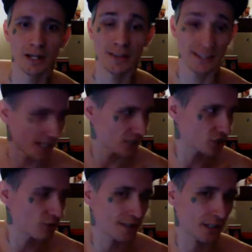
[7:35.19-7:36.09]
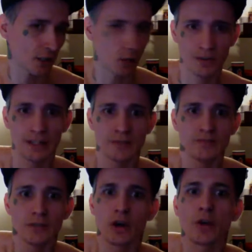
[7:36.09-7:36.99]
and they catch you and they go and they
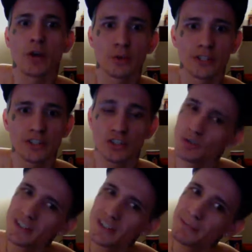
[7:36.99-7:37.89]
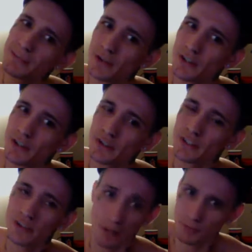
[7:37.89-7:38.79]
call the authorities, you could simply tell the
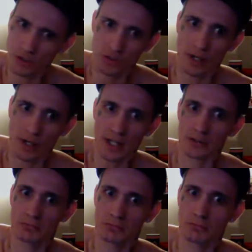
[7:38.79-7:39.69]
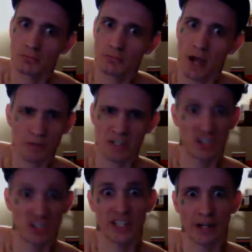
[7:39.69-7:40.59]
authorities, I'm just trans. I wasn't
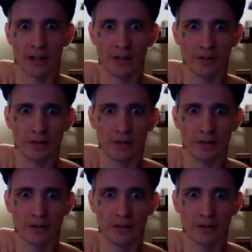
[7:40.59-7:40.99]
looking at her.